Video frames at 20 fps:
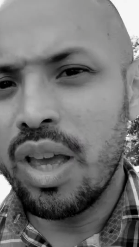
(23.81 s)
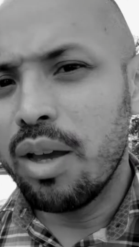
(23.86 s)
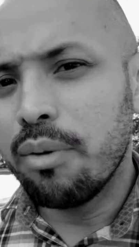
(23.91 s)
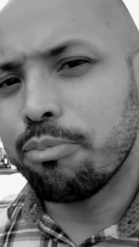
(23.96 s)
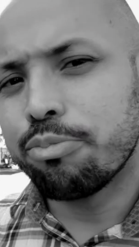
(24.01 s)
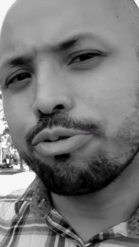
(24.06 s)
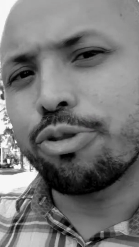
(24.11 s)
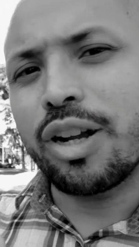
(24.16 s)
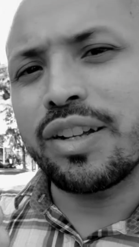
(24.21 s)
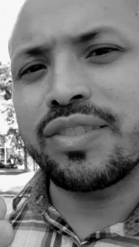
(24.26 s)

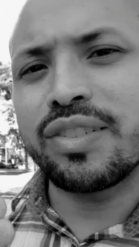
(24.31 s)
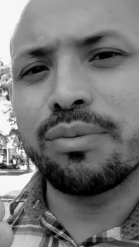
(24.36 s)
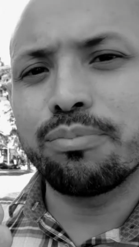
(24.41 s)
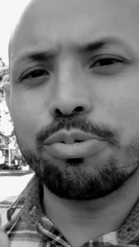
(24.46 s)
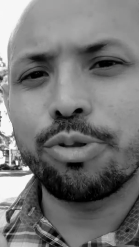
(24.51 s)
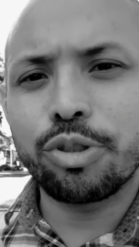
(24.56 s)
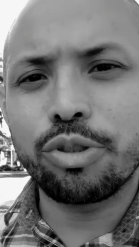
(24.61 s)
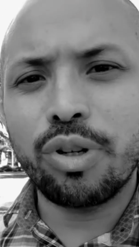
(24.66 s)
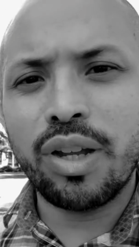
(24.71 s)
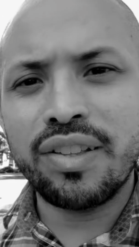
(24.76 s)
Present
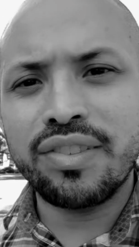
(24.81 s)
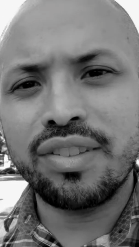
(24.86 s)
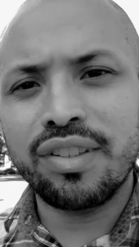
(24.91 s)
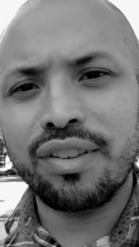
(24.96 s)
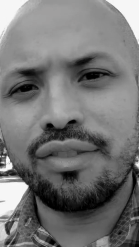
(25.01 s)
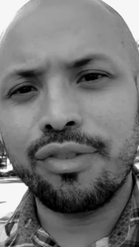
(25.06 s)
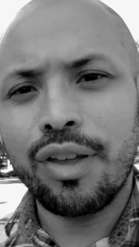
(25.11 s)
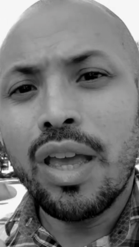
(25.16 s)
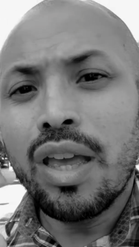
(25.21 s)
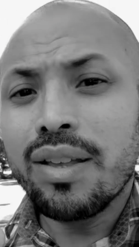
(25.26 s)

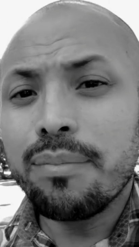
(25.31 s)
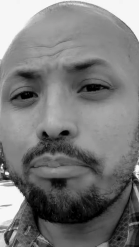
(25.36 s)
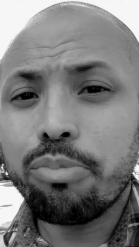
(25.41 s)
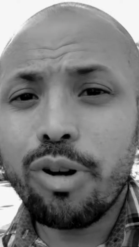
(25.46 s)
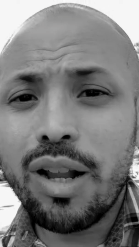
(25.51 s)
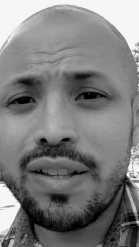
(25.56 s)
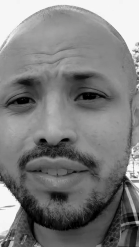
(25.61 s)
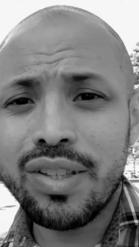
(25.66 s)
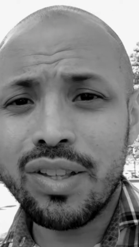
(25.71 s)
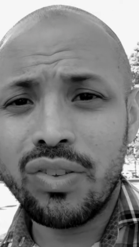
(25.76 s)
progressive,
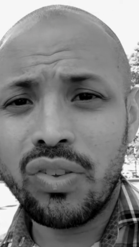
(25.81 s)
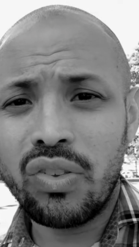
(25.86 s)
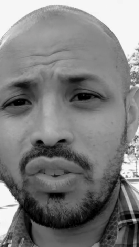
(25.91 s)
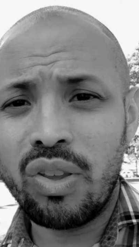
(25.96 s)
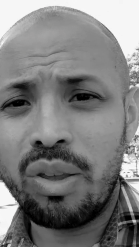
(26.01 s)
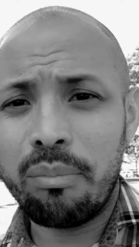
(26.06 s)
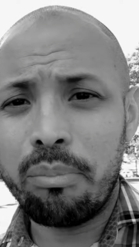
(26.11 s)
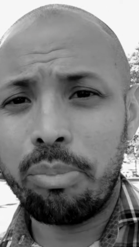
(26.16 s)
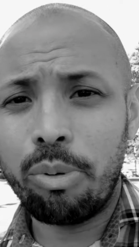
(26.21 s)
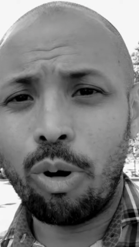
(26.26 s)
present
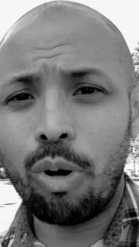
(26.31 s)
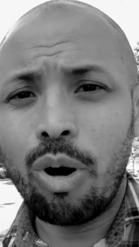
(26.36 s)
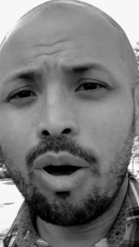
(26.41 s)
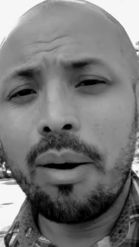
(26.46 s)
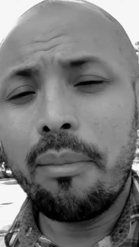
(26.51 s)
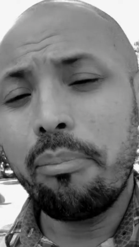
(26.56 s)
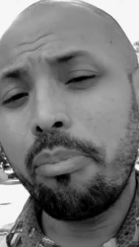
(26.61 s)
simple,